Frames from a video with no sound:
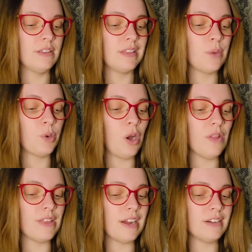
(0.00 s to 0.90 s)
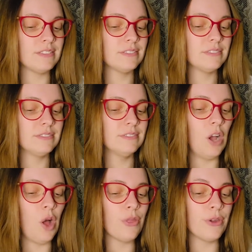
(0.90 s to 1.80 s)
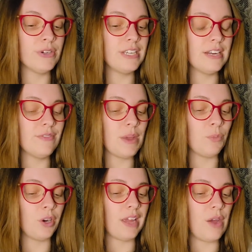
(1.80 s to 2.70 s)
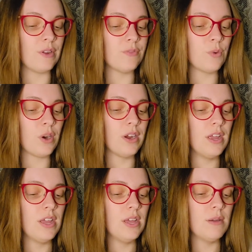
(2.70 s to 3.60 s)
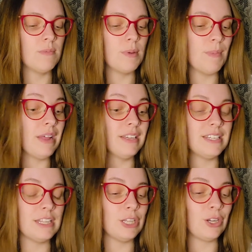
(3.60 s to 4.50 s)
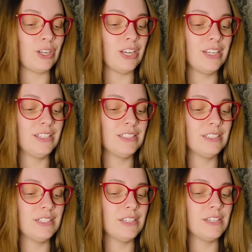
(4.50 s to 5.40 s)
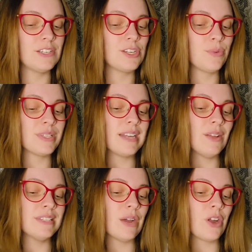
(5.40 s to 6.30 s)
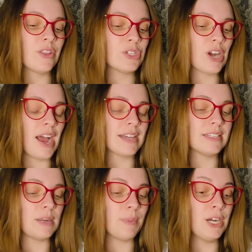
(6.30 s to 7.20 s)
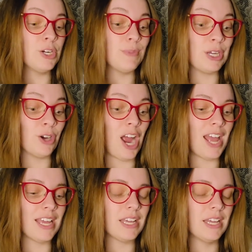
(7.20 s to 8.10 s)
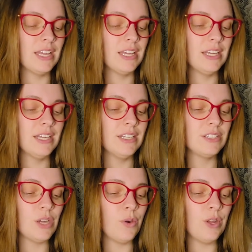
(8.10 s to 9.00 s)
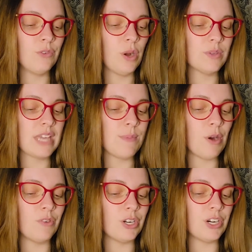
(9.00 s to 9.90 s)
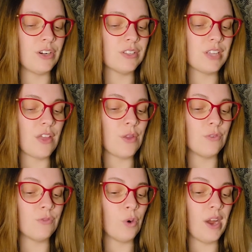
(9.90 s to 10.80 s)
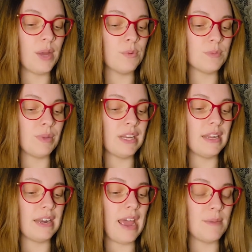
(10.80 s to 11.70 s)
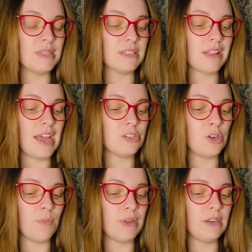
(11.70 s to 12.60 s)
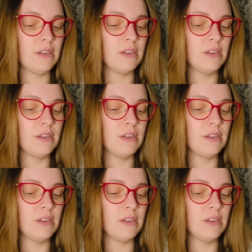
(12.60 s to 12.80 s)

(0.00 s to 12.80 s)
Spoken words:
They were all there. All 13 of them were accounted for, but Meli didn't look good. She was knelt down on the tracks and appeared to be crying. Tony and Rose came over to her and saw that her forehead was bleeding and had been slashed open.